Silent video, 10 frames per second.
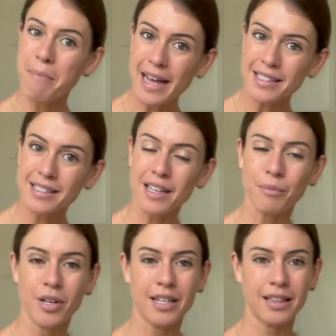best. I'm
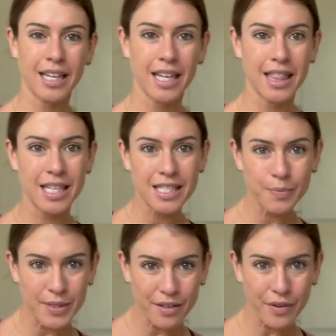gonna link these
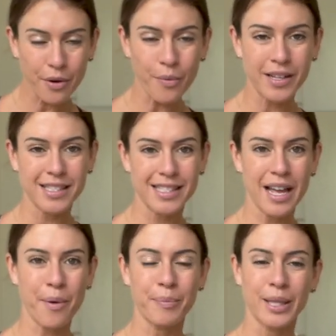specific ones
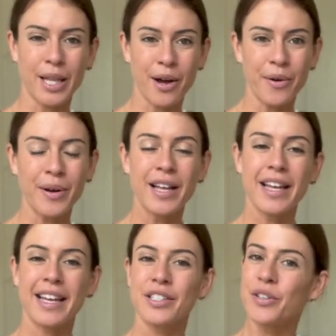down below.
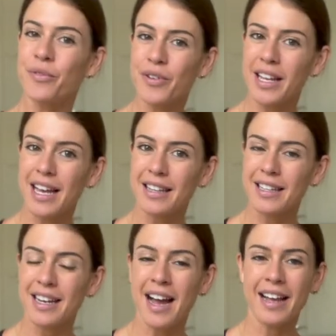And don't forget
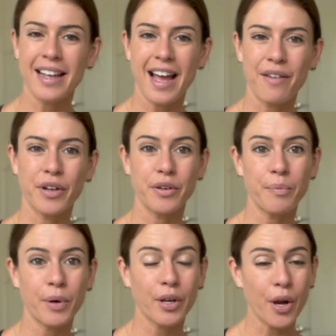that I have a
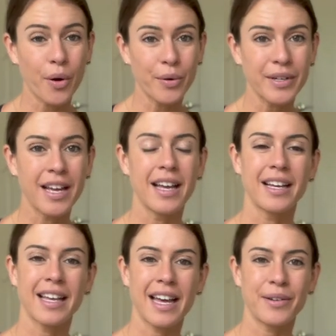coupon code,
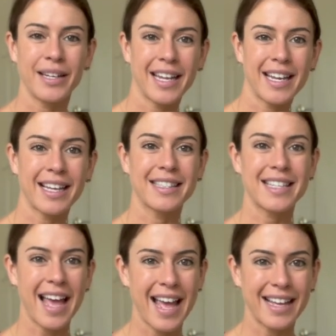
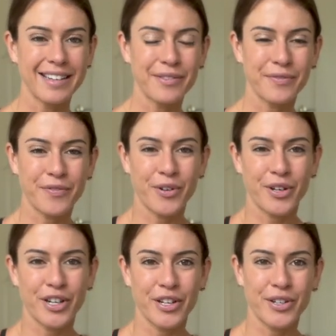Carolina10
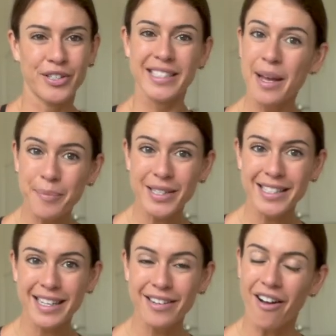for your
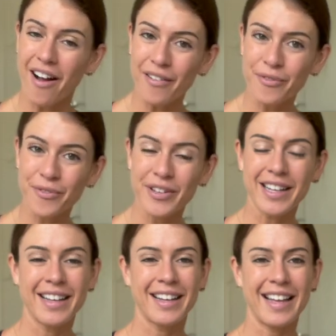10% off.
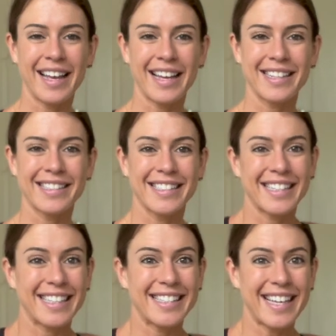And
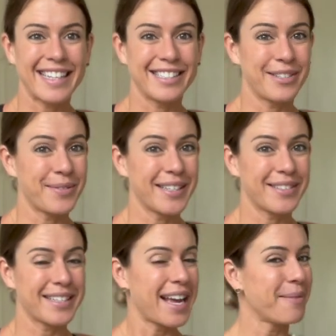that's it, don't waste
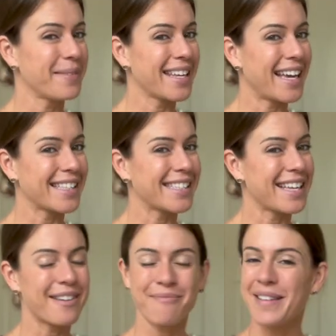your time, get
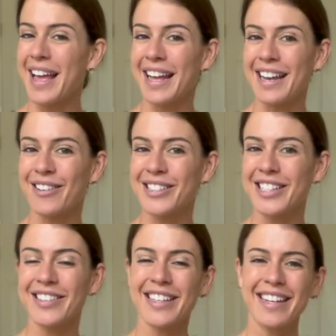some, and I'll
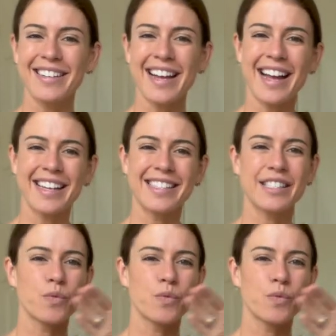see you later, guys.